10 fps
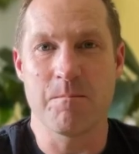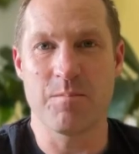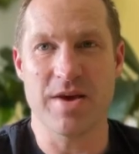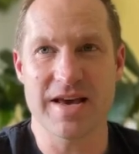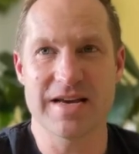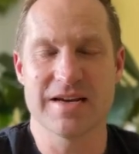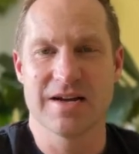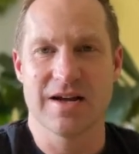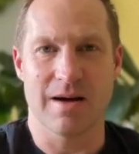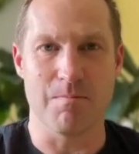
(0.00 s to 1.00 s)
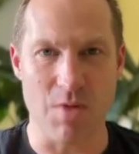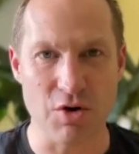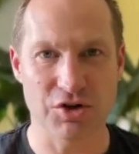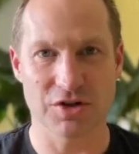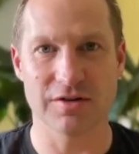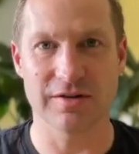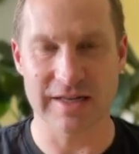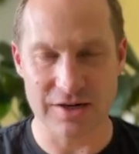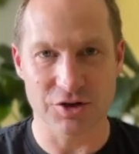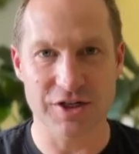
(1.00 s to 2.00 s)
big emotional
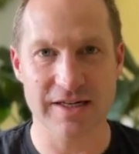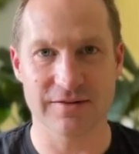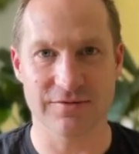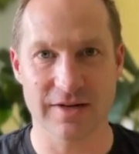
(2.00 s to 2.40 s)
energy of